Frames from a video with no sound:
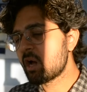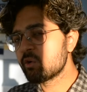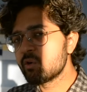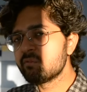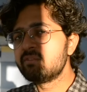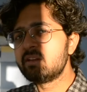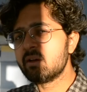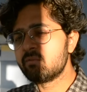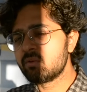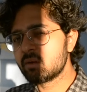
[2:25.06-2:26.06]
you've
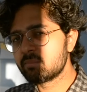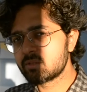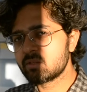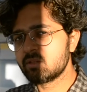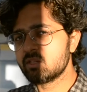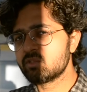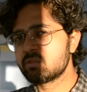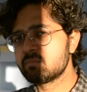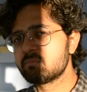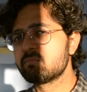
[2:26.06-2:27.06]
developed
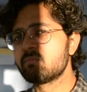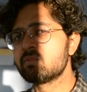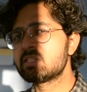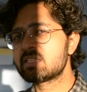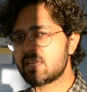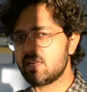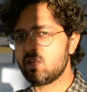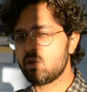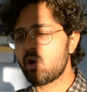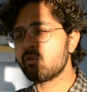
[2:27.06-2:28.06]
this
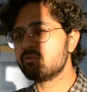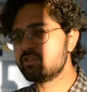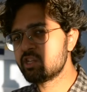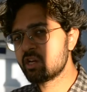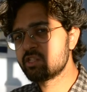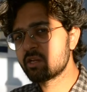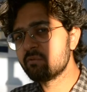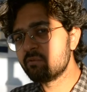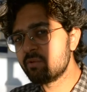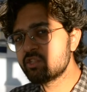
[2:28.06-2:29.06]
skill of
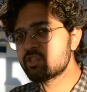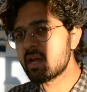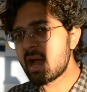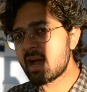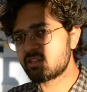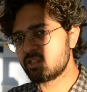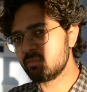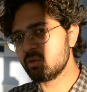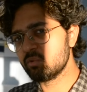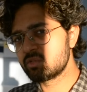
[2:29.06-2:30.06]
judging which
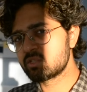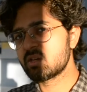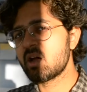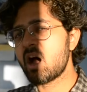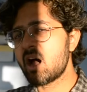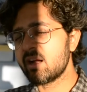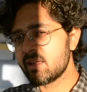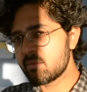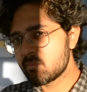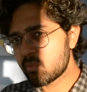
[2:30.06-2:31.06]
attributes
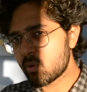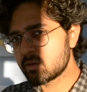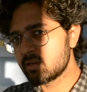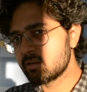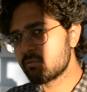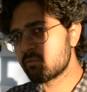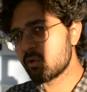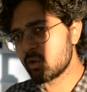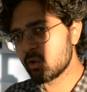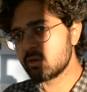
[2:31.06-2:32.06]
are important
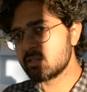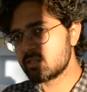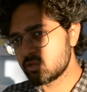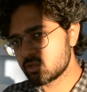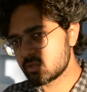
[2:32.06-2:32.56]
for your decision.